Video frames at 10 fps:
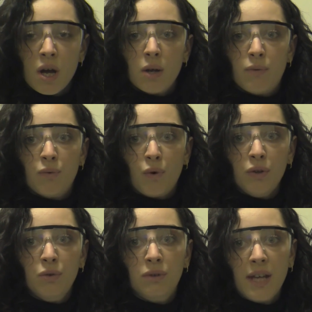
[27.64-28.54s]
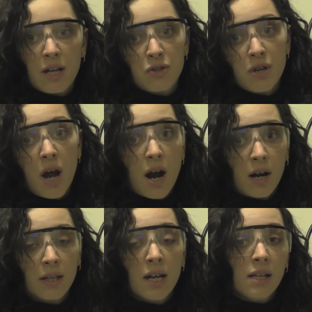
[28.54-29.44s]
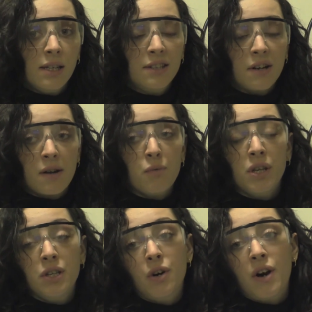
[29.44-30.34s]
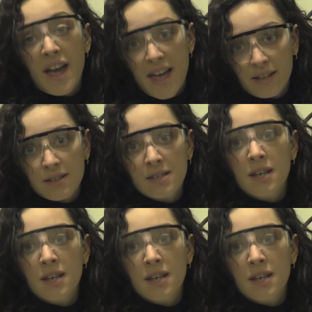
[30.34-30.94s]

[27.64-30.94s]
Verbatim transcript: if you want to touch art literally with your hands,